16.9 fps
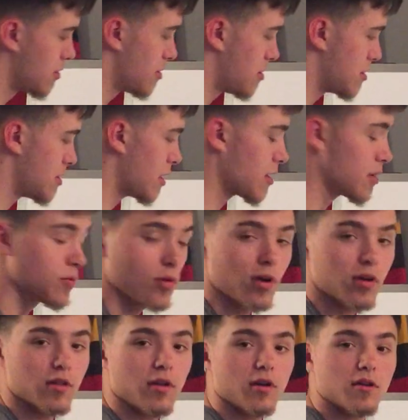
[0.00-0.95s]
The second
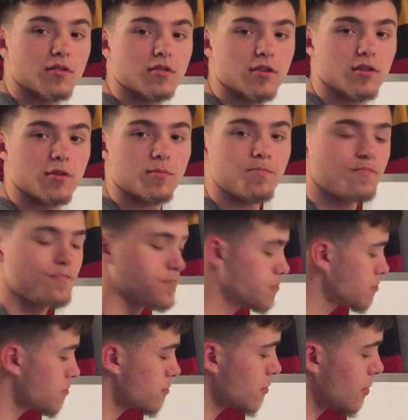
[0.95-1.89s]
one, long term,
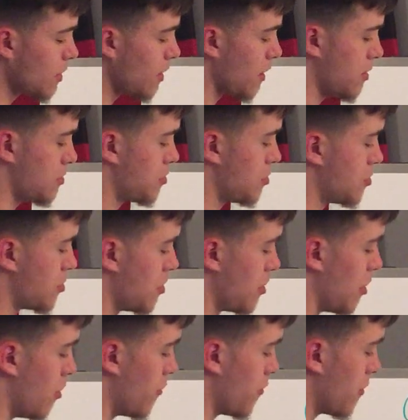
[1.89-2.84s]
it's
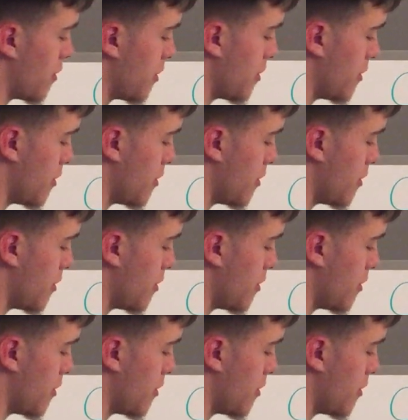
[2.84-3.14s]
usually over a